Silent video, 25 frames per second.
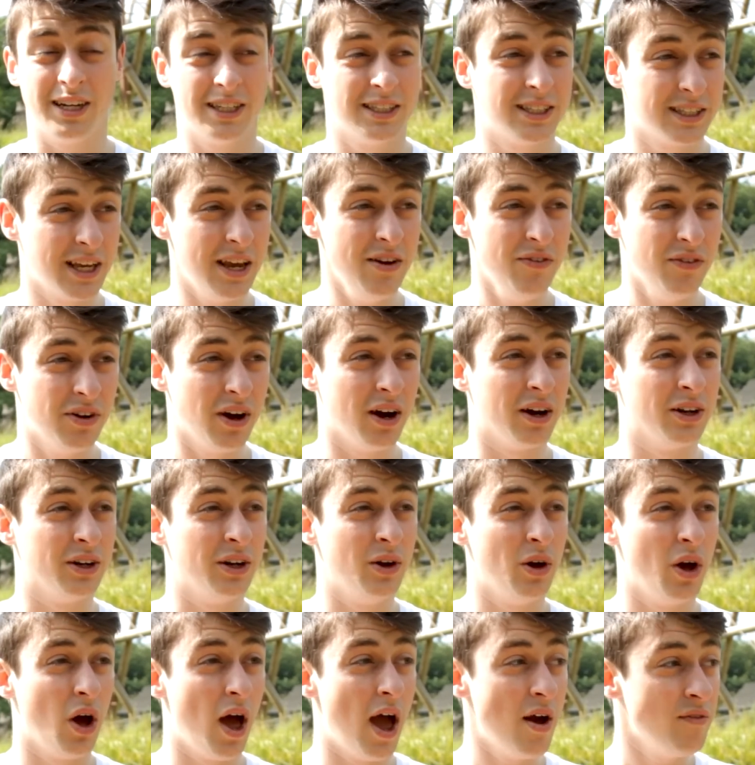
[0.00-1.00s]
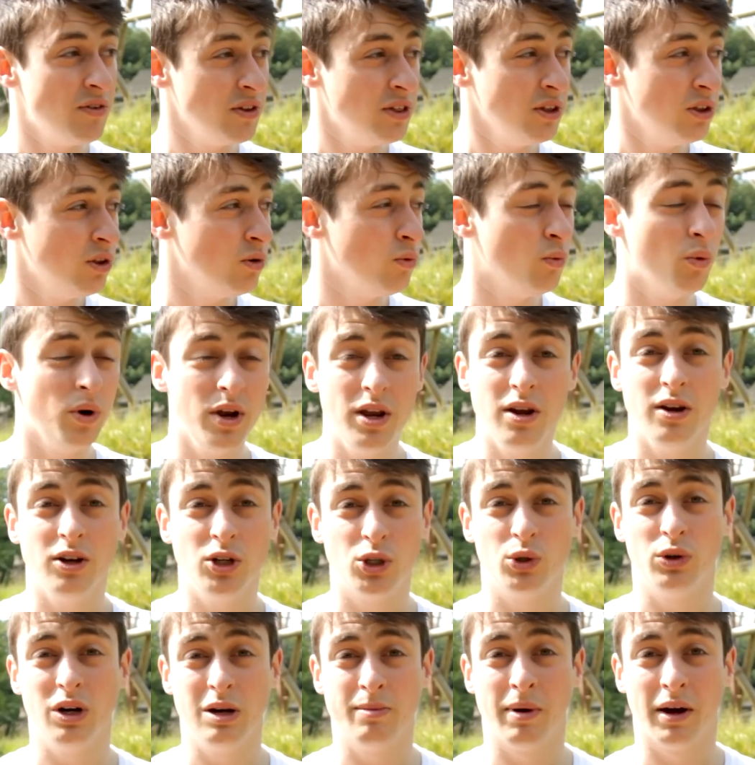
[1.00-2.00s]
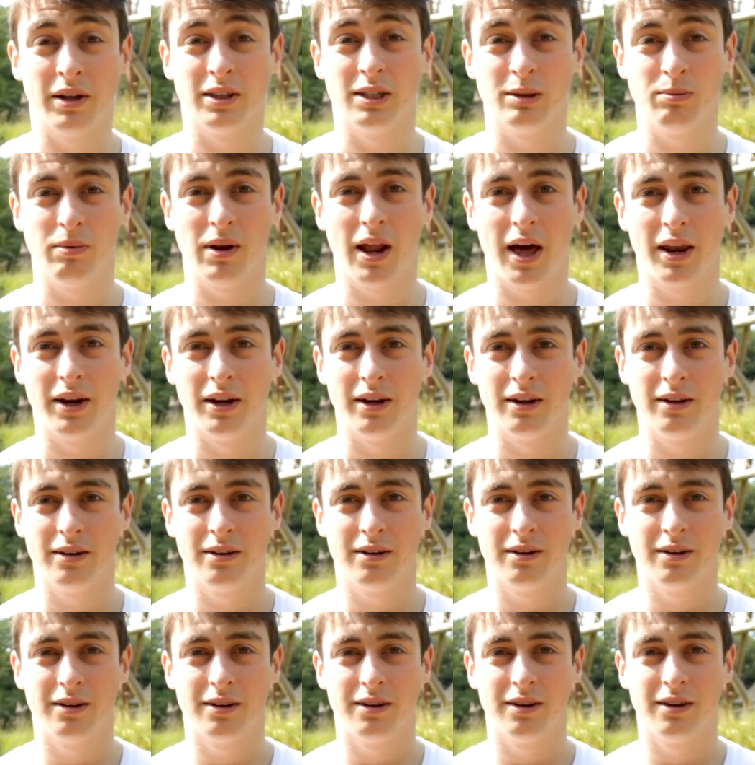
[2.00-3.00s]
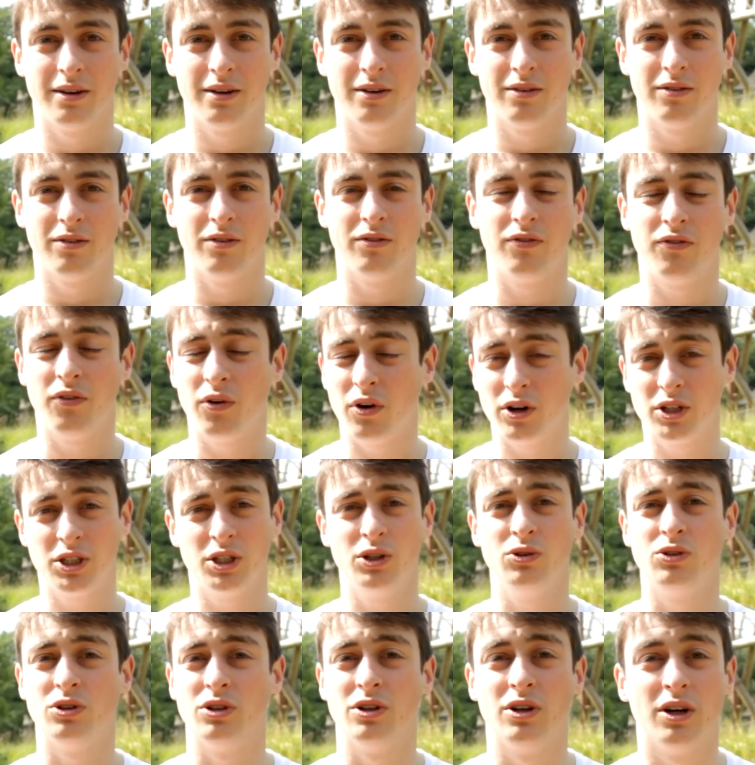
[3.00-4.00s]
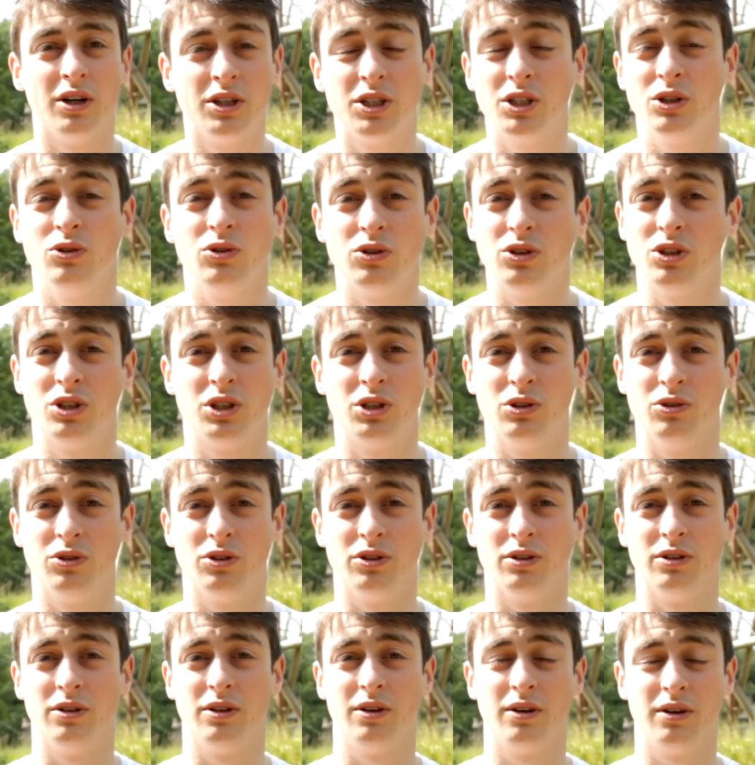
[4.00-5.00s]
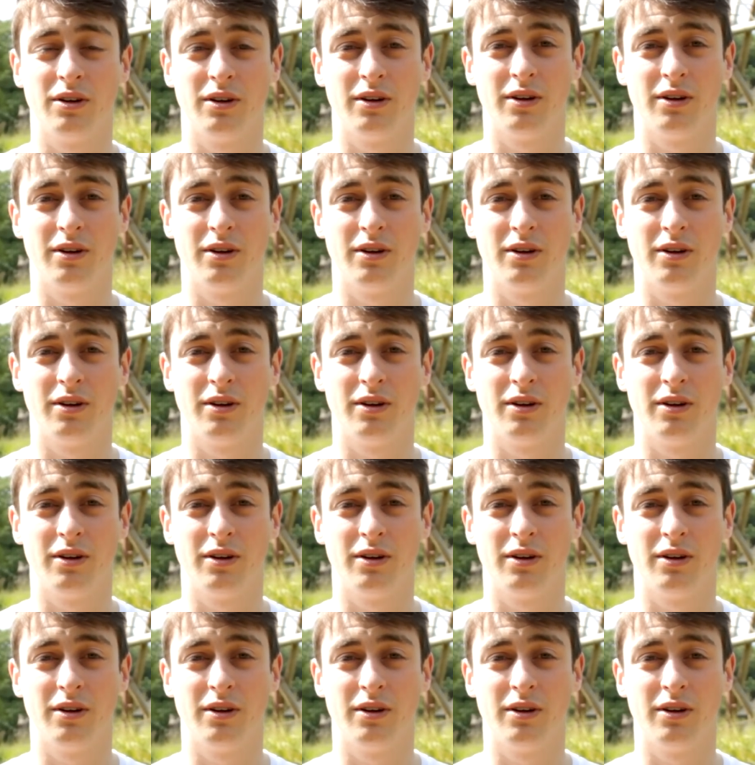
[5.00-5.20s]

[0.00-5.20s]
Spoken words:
and to safeguard everything that we enjoy about this planet for our children and our children's children.